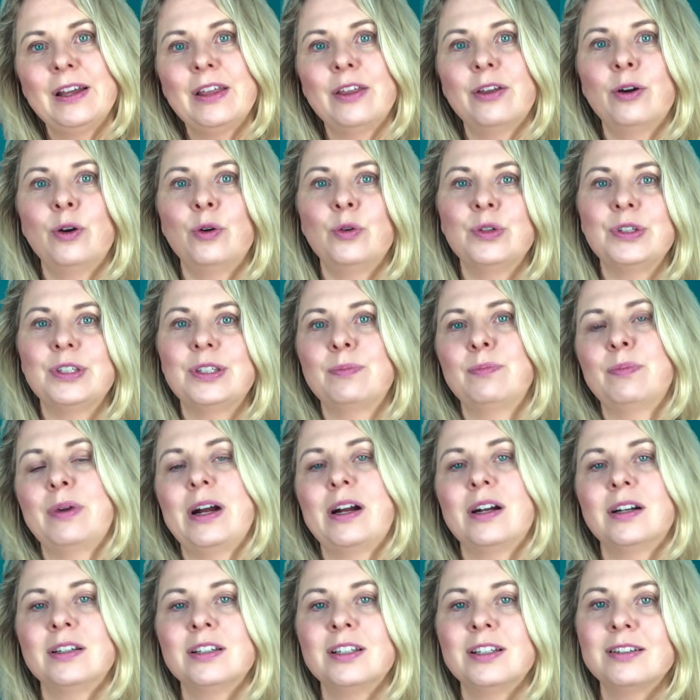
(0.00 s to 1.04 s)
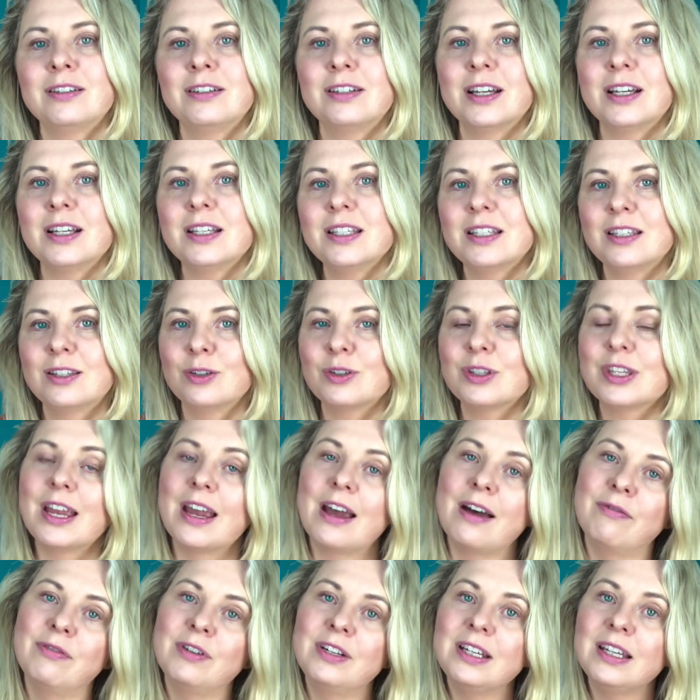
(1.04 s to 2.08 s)
whose partner does not
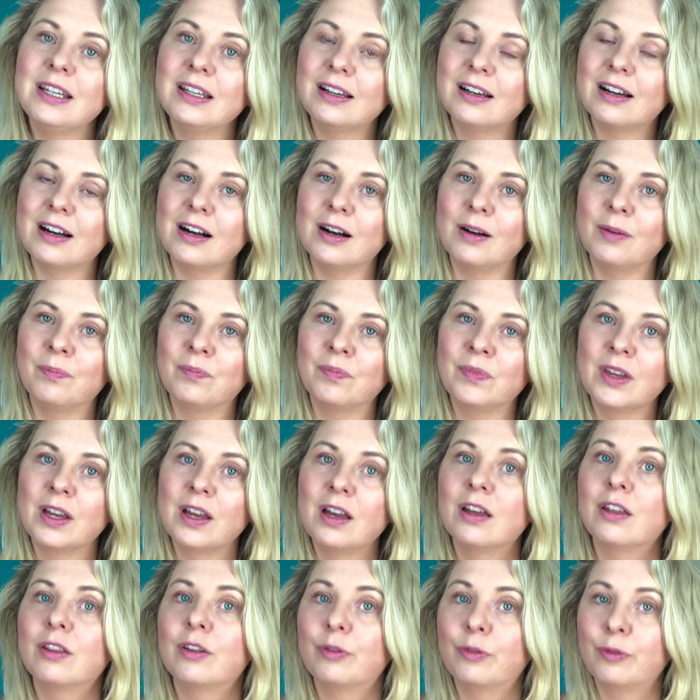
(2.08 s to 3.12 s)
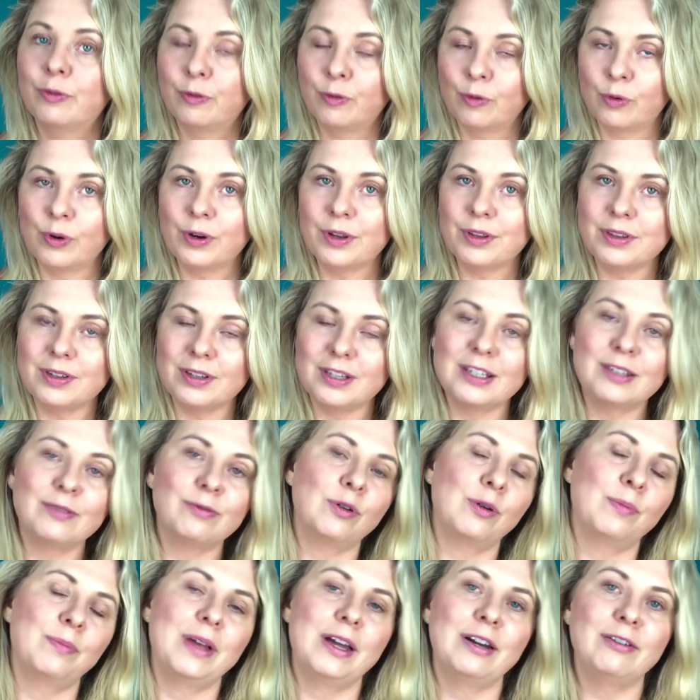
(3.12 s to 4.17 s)
have an income, the fourth is
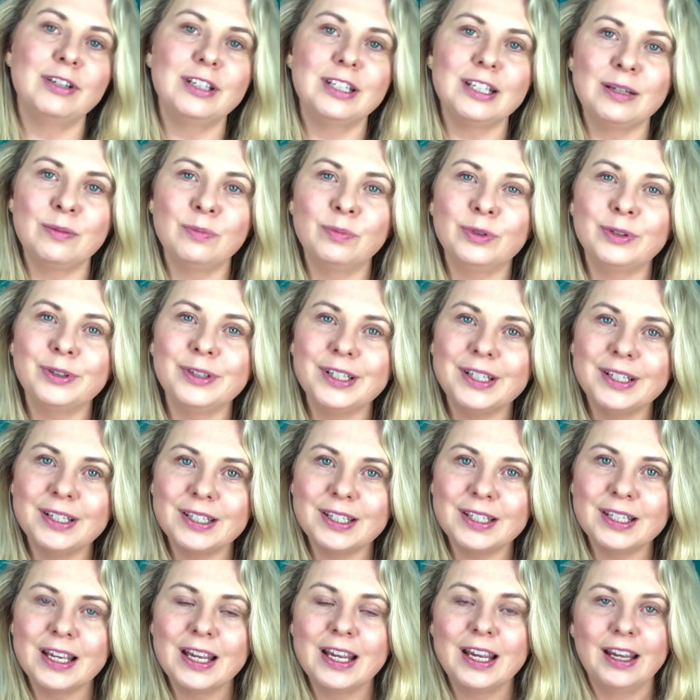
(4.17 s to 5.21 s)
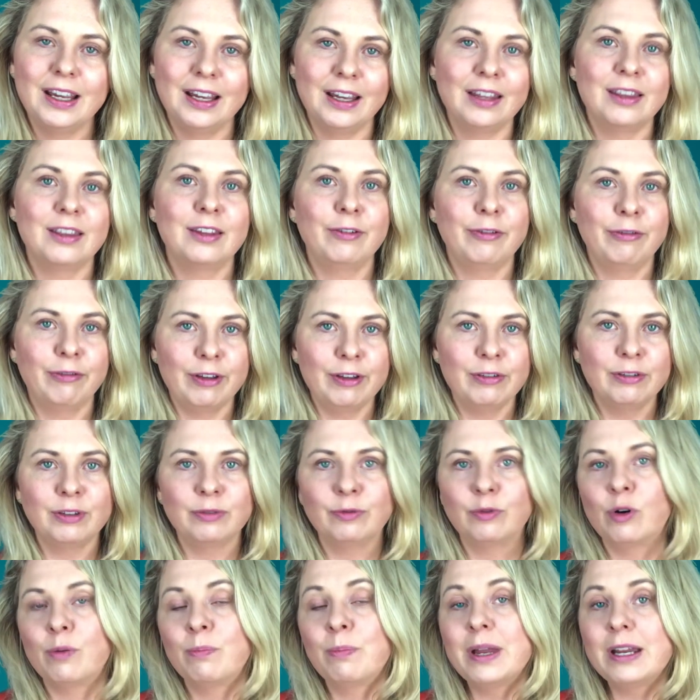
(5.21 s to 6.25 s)
for married employees, and the
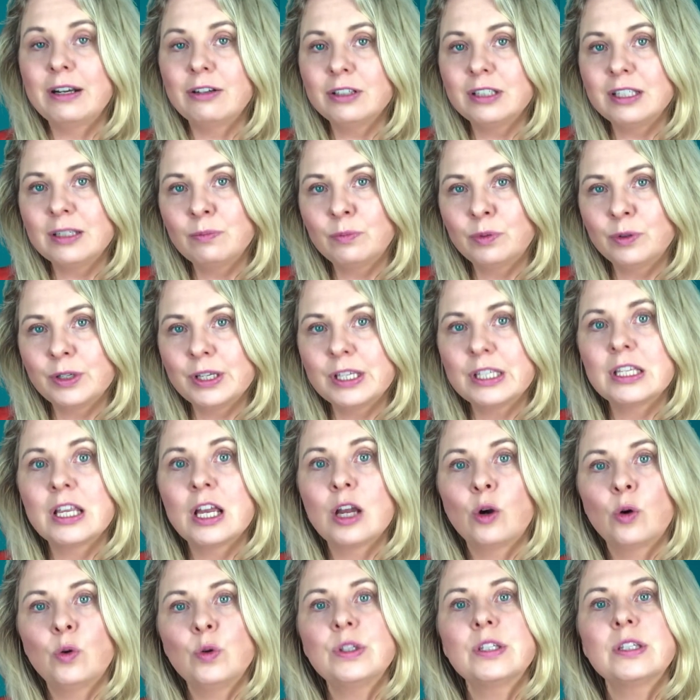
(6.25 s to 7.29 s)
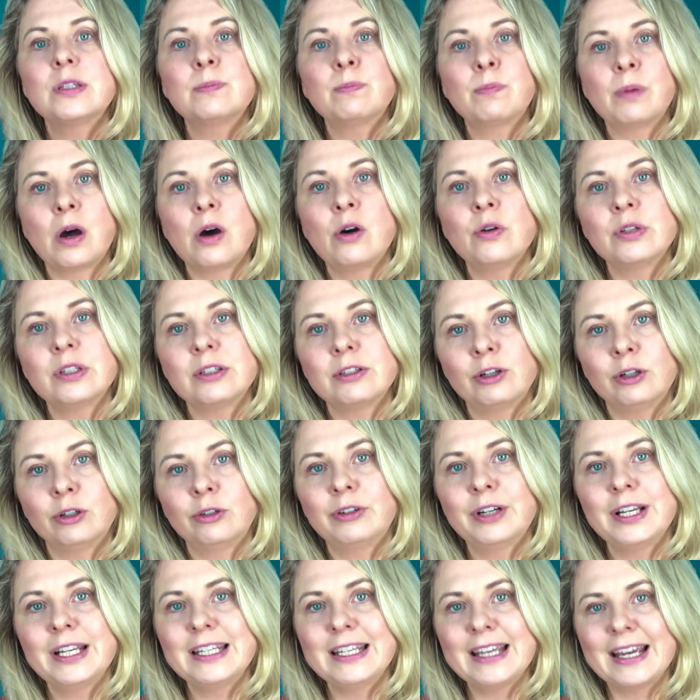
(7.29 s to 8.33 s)
fifth for married employees whose spouse
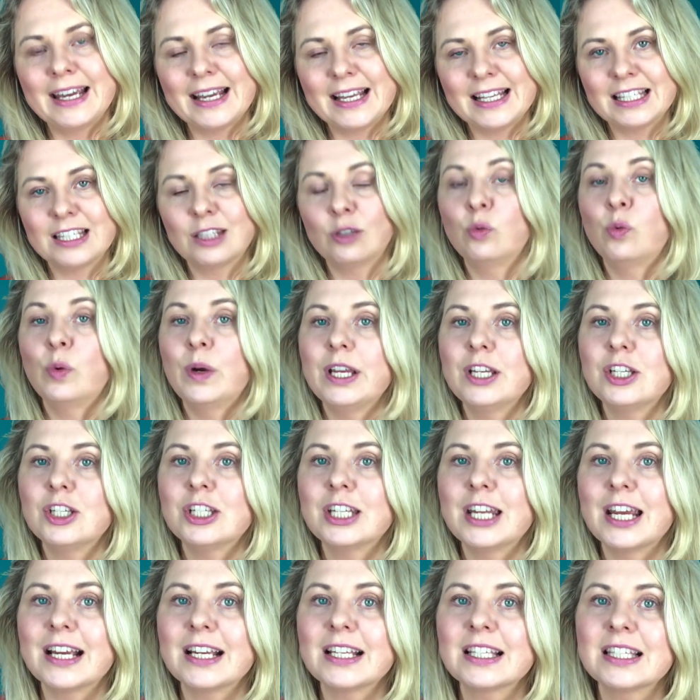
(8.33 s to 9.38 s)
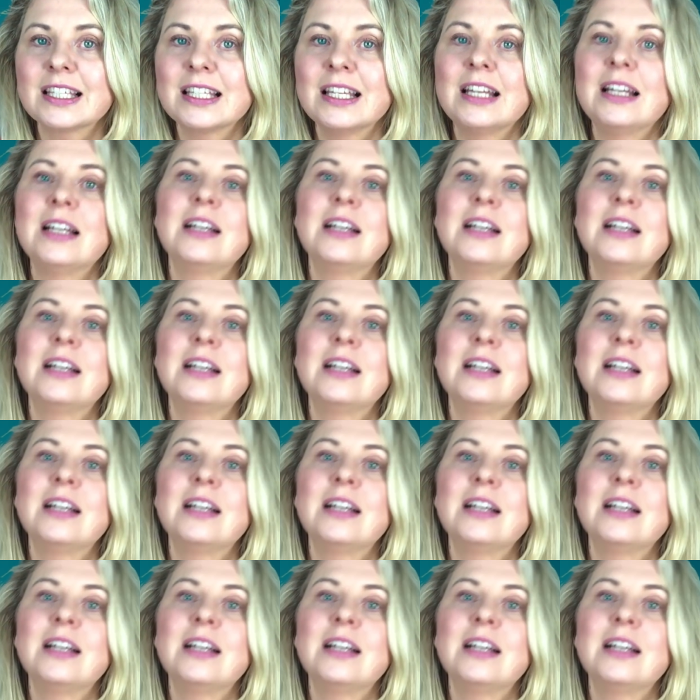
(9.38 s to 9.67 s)
already has the wage tax